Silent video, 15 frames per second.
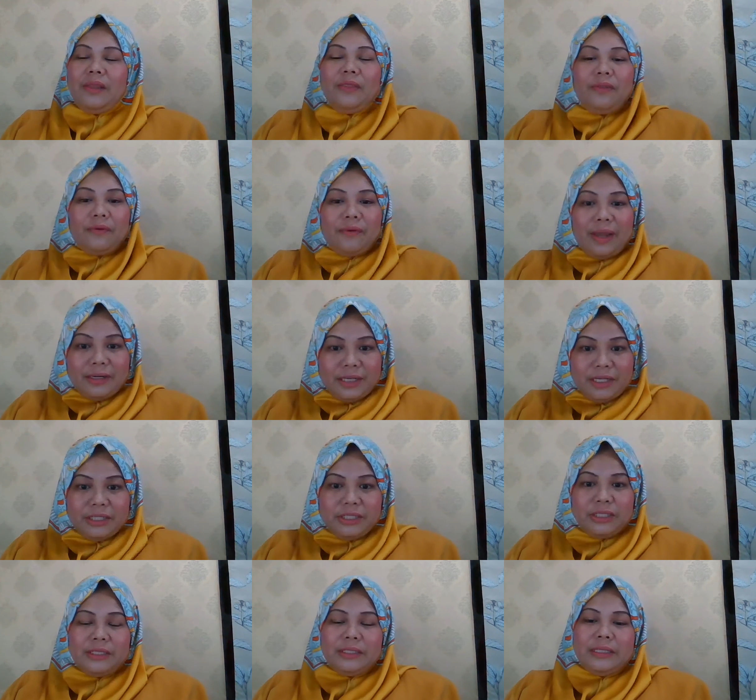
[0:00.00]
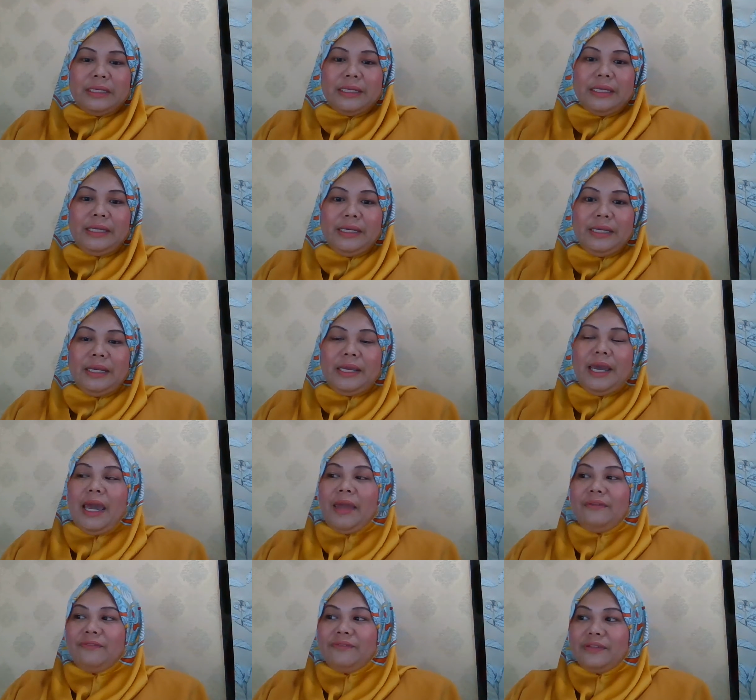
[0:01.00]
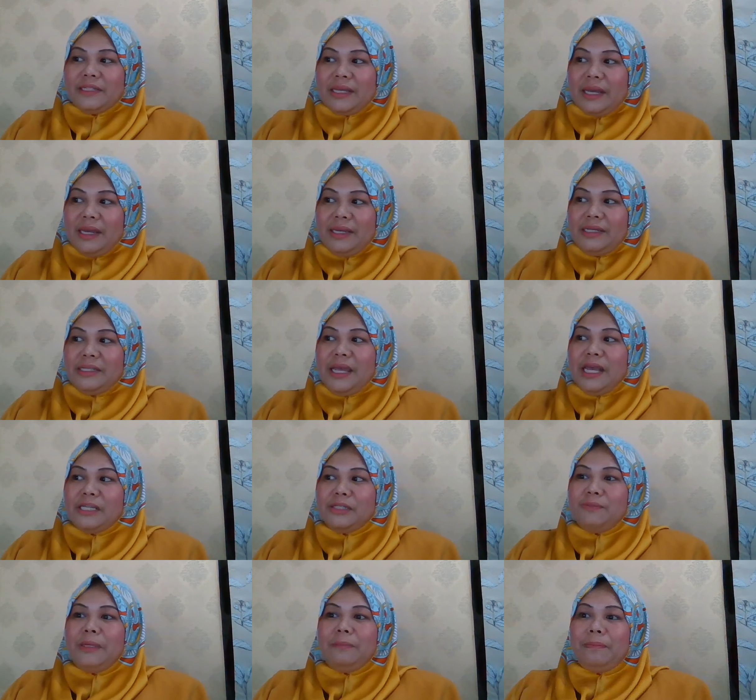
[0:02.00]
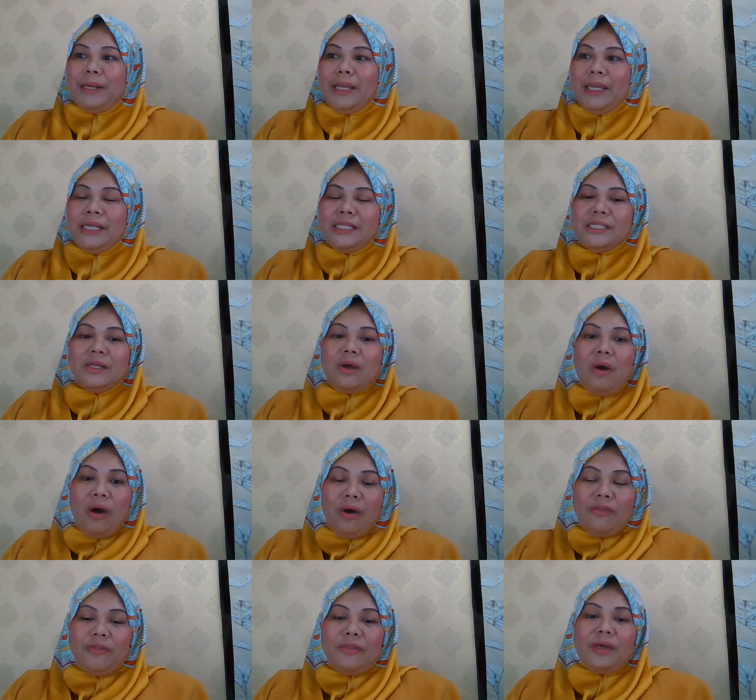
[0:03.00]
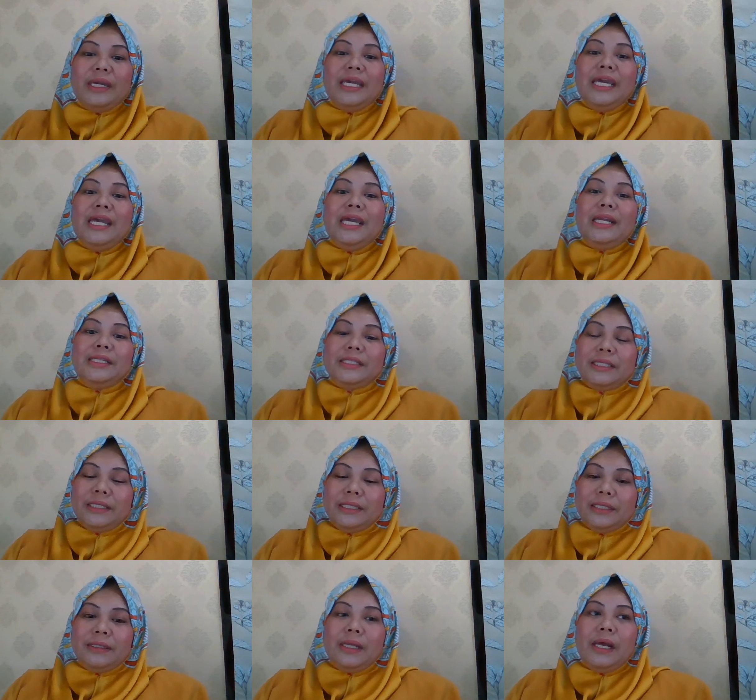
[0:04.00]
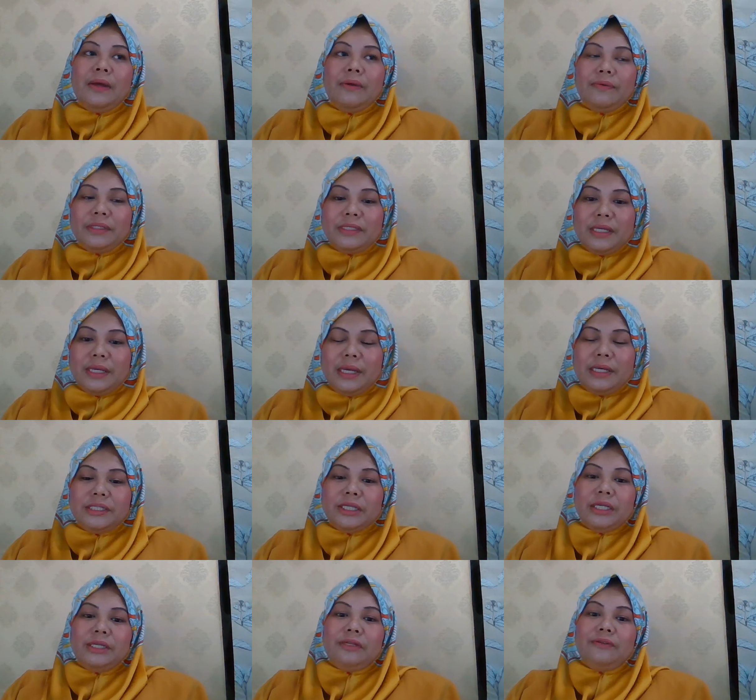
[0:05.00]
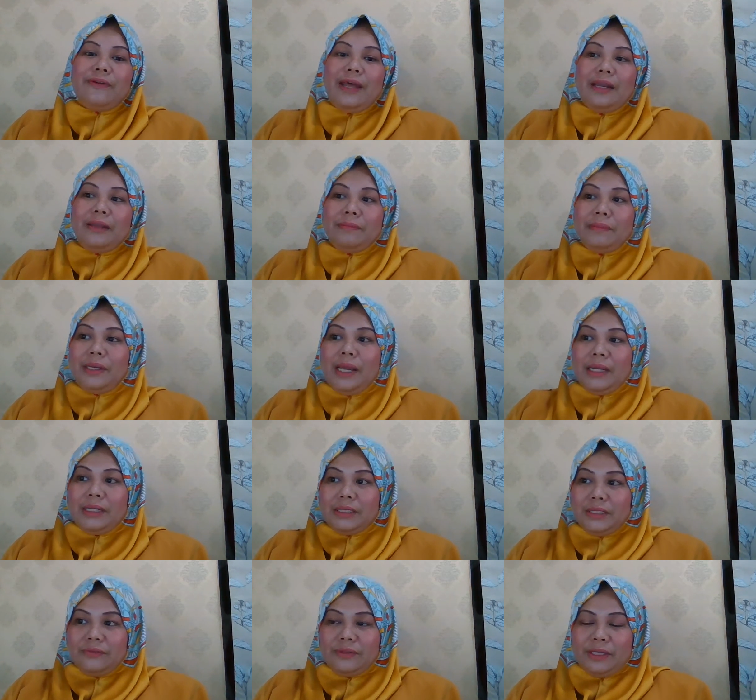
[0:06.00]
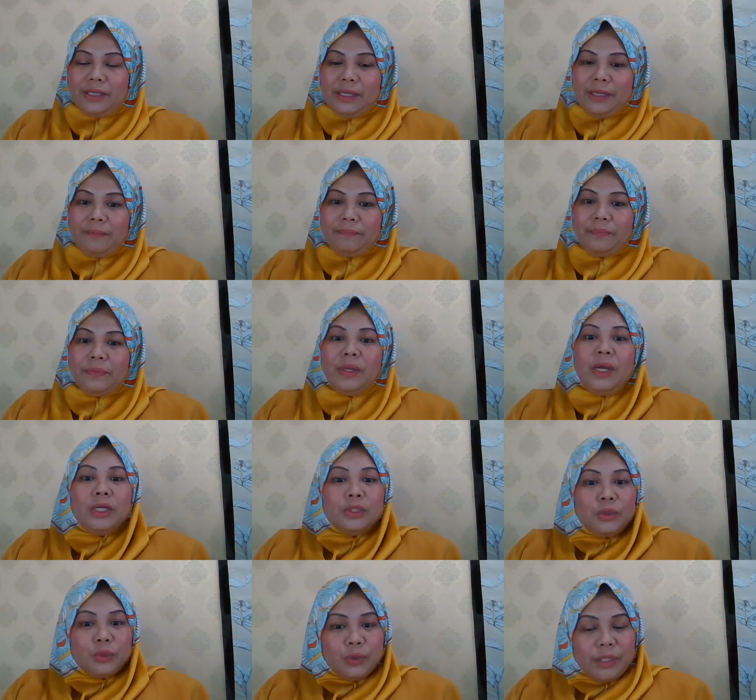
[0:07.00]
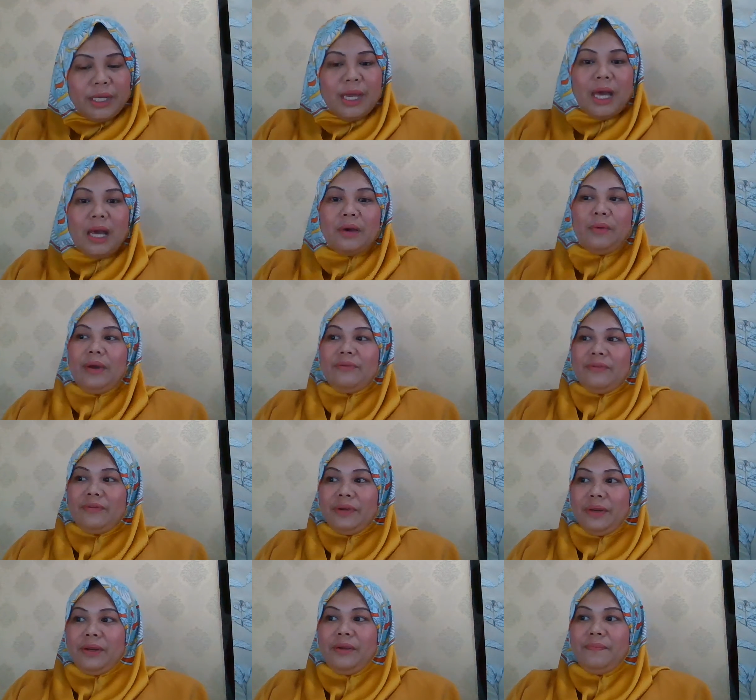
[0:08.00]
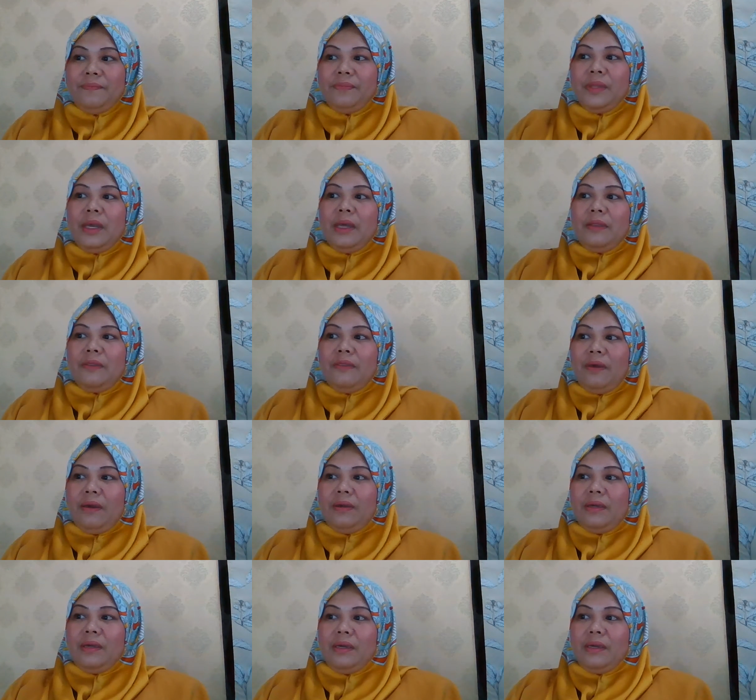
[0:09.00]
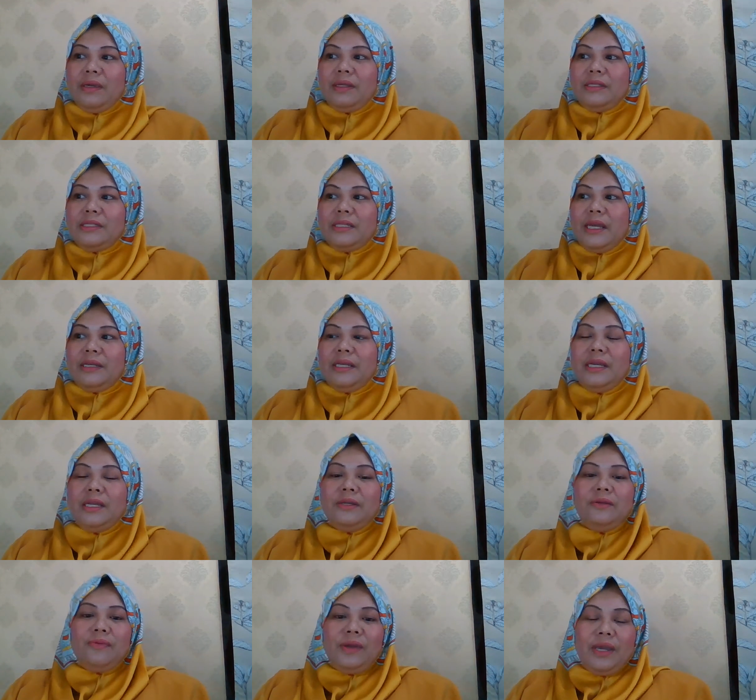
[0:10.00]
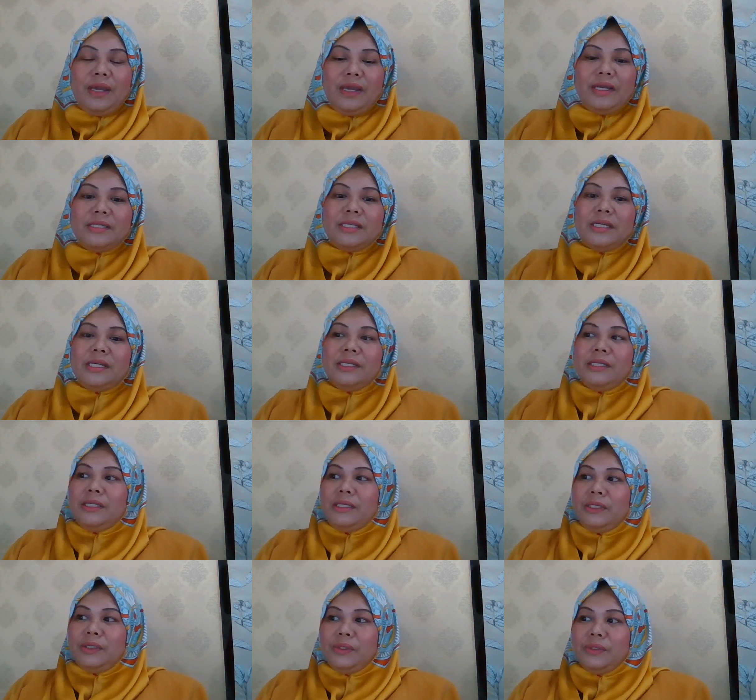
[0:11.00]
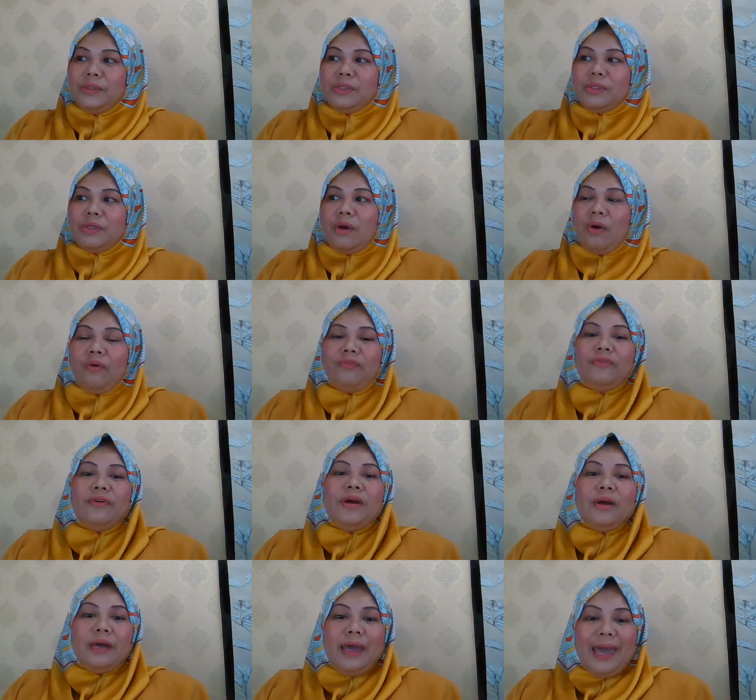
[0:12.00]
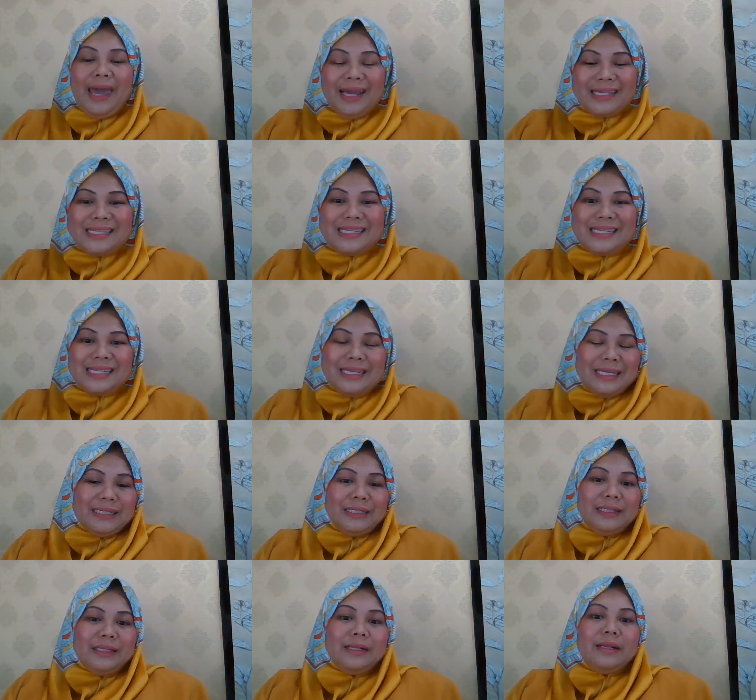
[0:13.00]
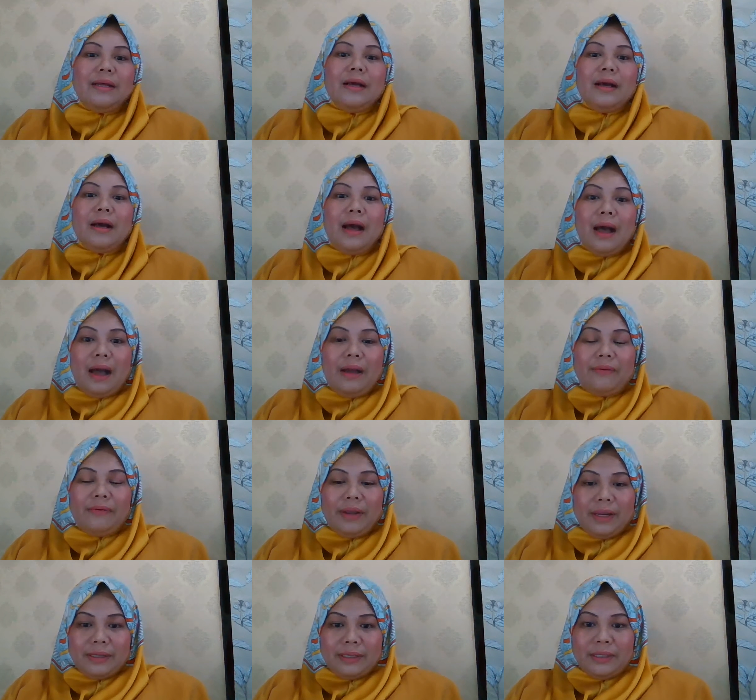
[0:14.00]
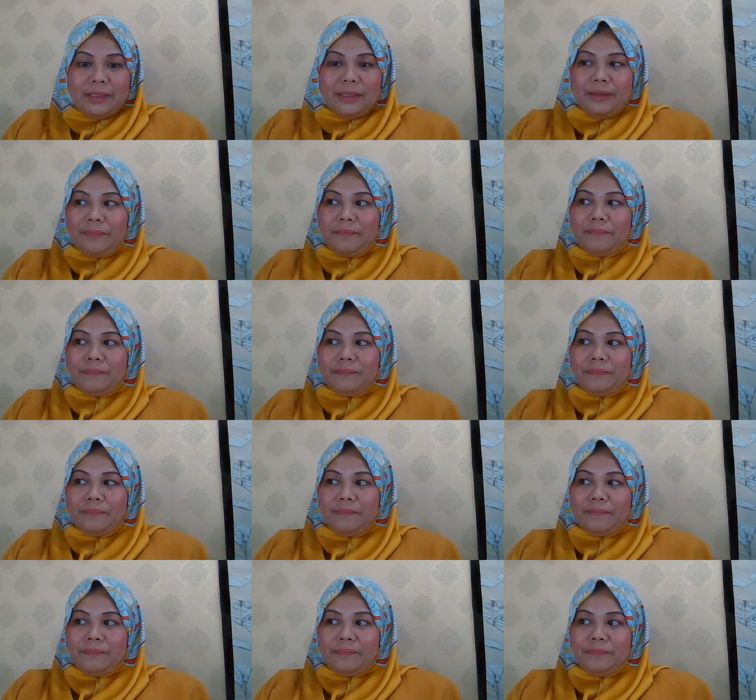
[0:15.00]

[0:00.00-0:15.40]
Traditionally, emphasis has been placed on the internal research and development activity. Today, however, there is an increase in the use of external R&D